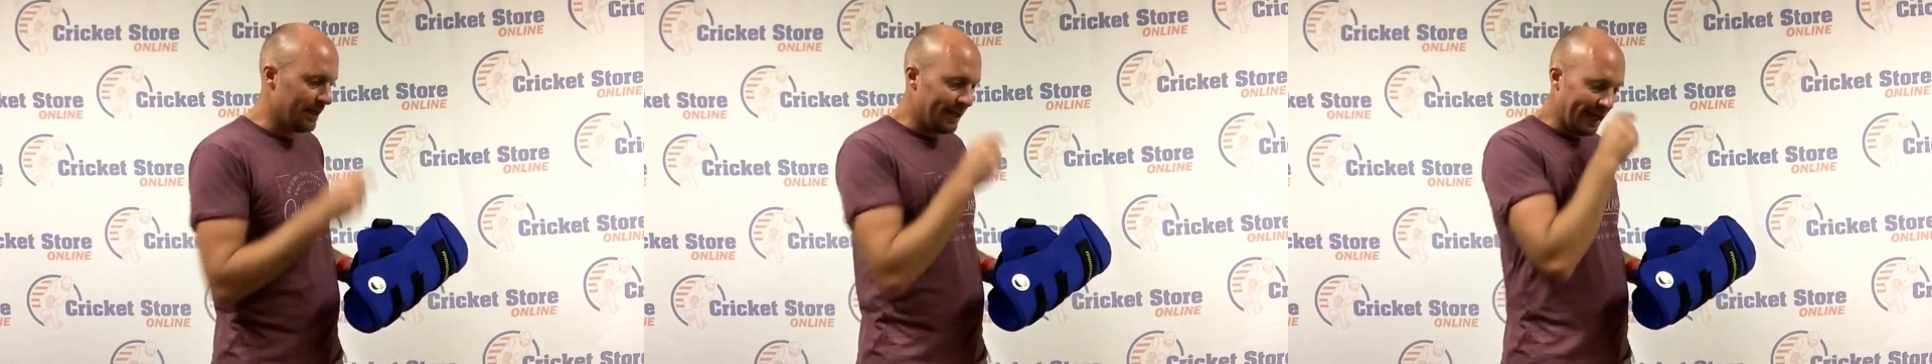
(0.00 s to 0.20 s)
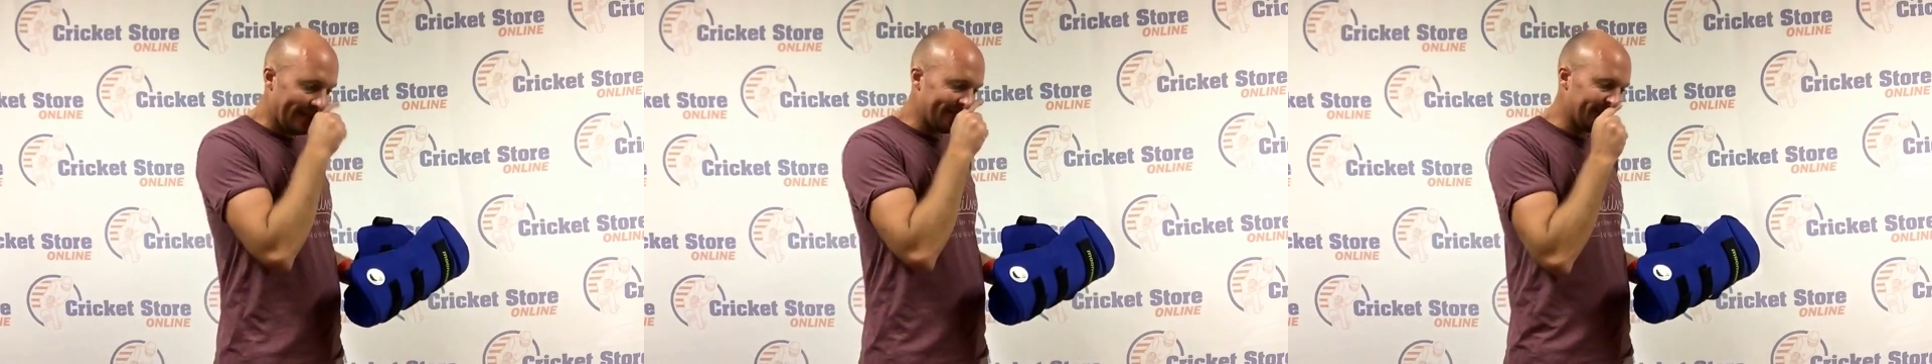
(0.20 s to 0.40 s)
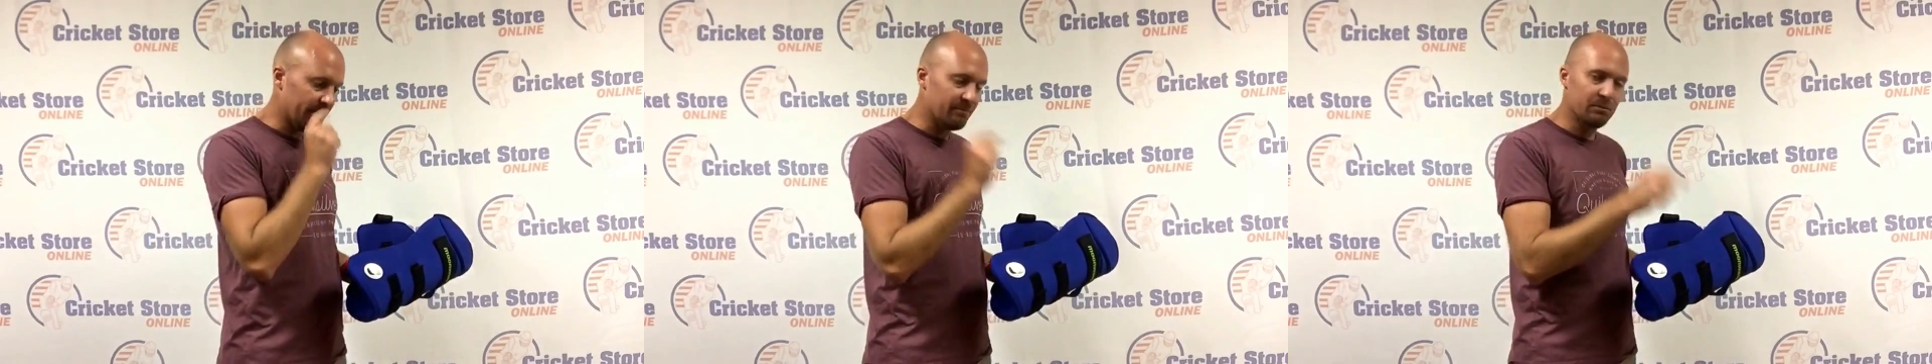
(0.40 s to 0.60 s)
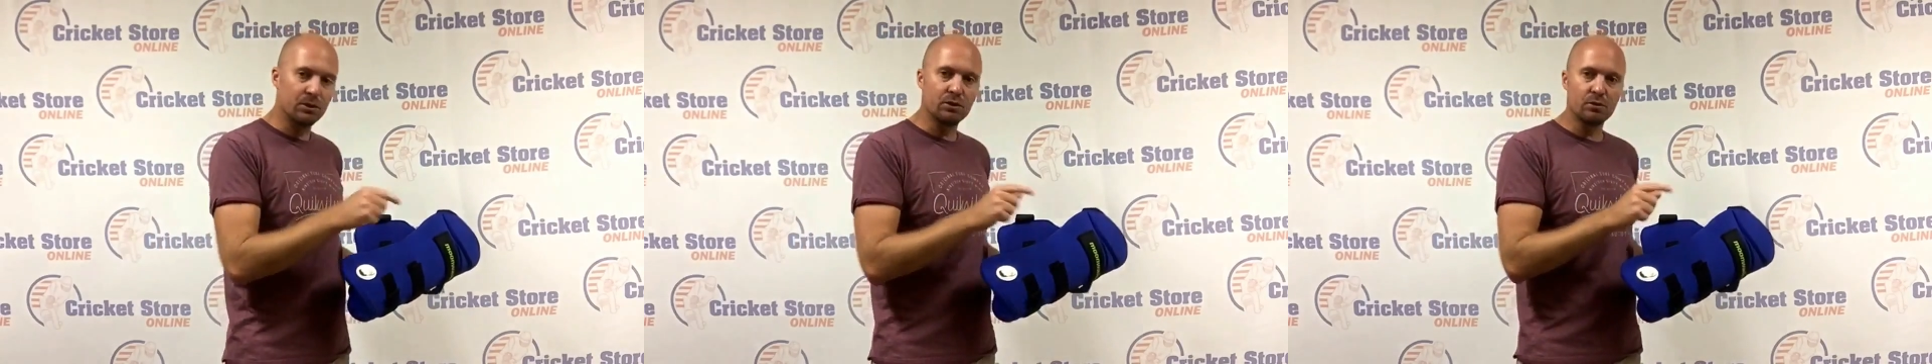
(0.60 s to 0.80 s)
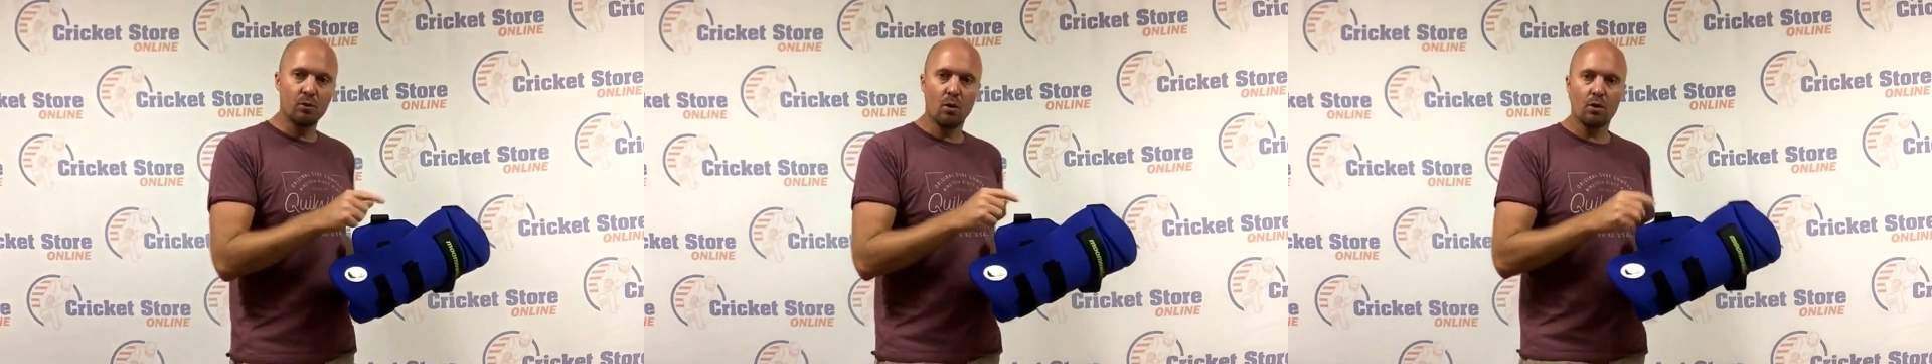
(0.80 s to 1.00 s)
And then the
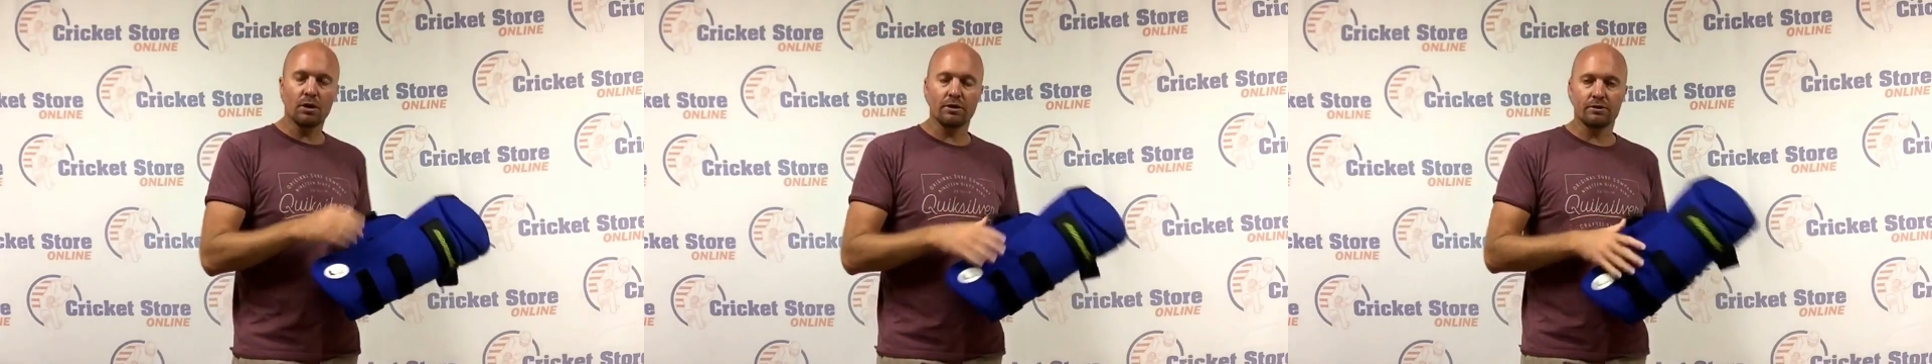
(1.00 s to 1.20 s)
Moonwalker